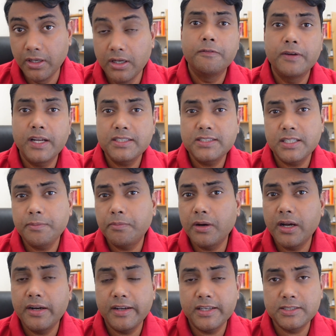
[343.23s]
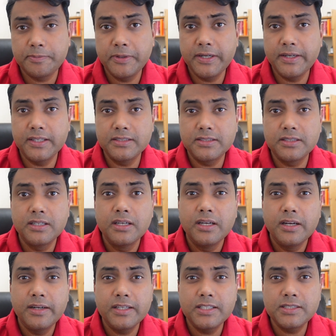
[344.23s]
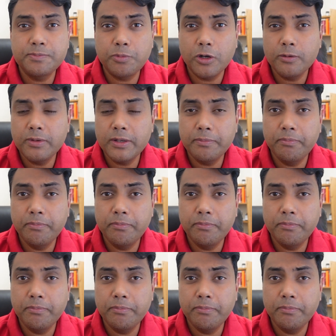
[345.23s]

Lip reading: When I say prior experience, it is probably